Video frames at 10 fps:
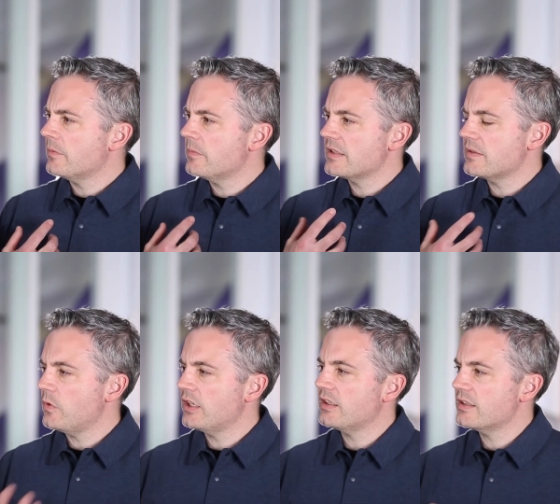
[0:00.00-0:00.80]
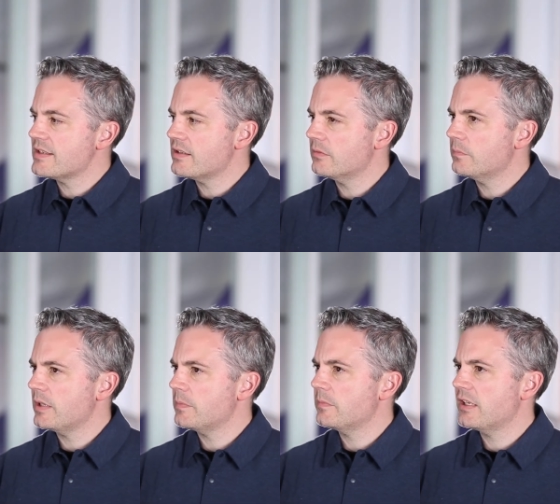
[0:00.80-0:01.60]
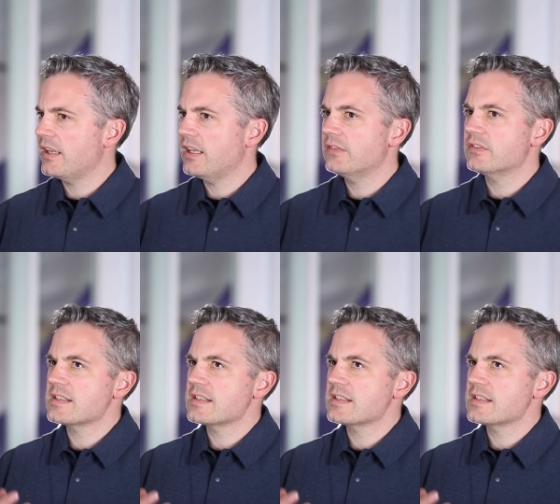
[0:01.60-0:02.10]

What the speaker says: imagine one concern people may have